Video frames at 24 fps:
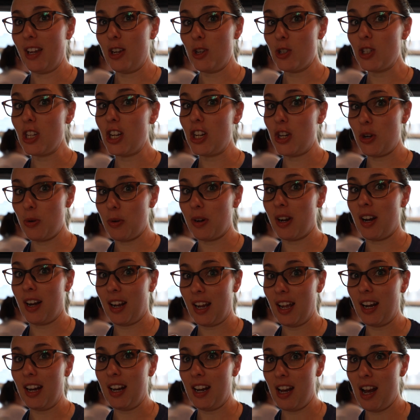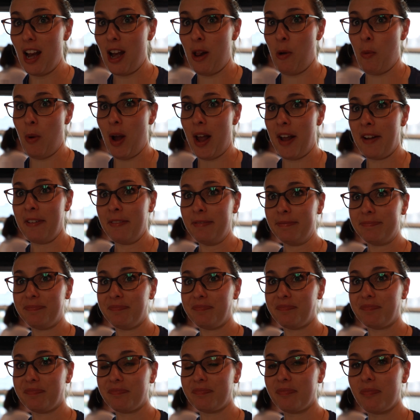You said you were going to get it anyway.
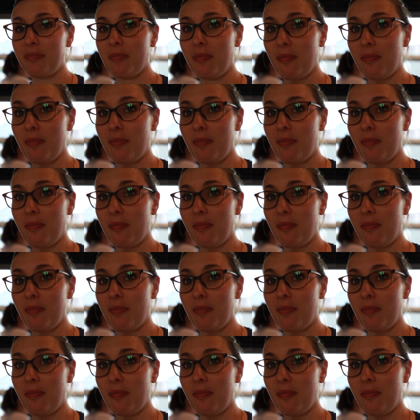Why?